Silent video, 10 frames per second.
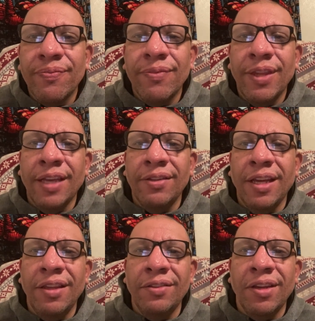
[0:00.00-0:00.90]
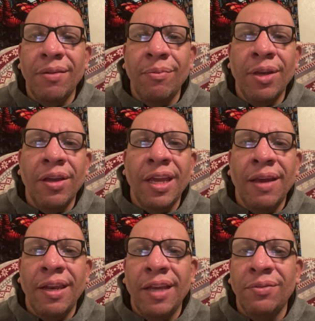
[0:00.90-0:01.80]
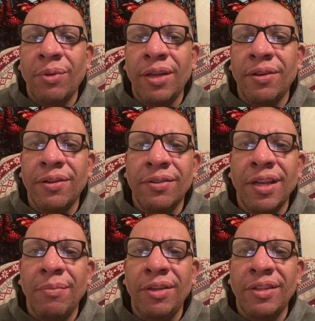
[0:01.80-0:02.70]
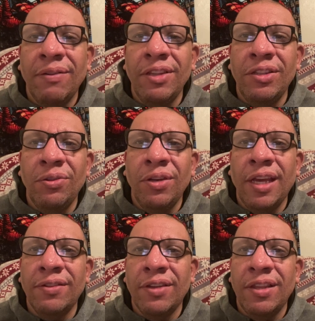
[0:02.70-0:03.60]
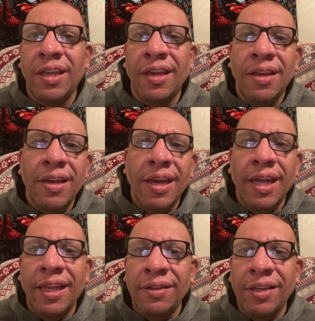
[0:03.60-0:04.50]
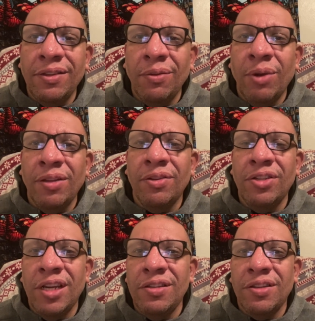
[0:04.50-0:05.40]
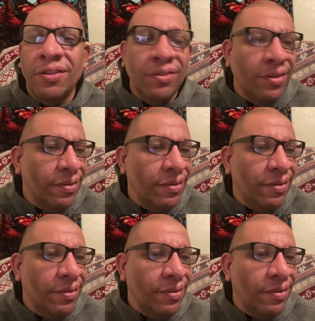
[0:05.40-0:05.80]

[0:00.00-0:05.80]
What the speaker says: Next Sunday is going to, we're going to have nice weather. It's going to be 72 next Sunday. Unless if the weather changes.